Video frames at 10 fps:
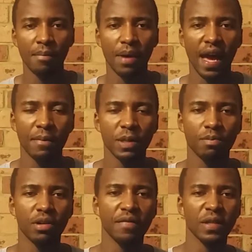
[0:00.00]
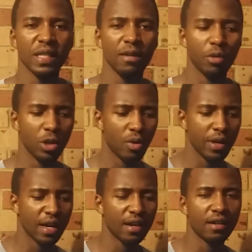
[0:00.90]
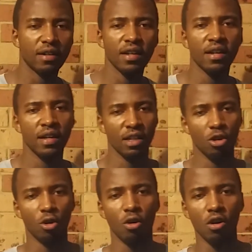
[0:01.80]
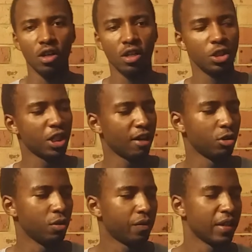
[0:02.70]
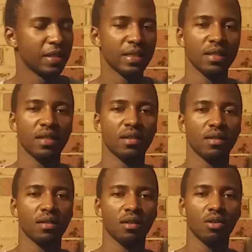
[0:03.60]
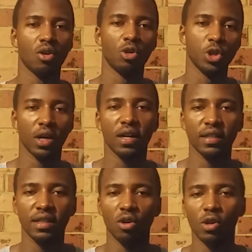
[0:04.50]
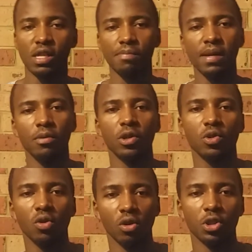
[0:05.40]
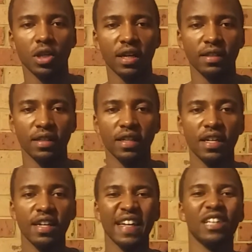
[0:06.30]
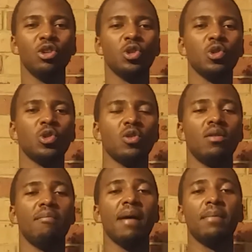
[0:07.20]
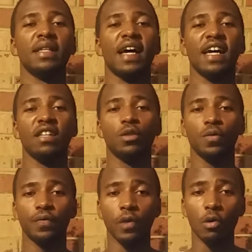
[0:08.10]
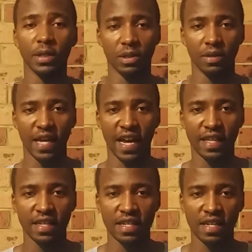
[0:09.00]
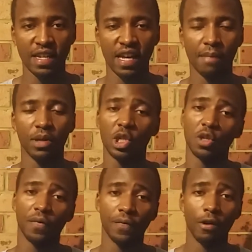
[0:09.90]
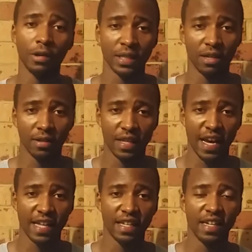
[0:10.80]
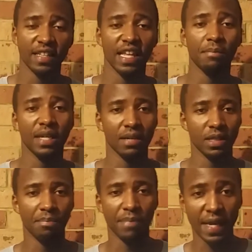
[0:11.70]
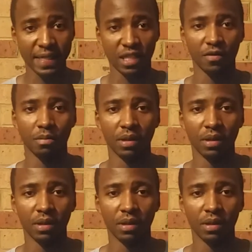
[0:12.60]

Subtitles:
Perhaps previously when you were younger, your childhood friends called you ugly or some people at school called you ugly, and you choose to remember that and to focus on that. And because you're focusing on that, that becomes the basis of your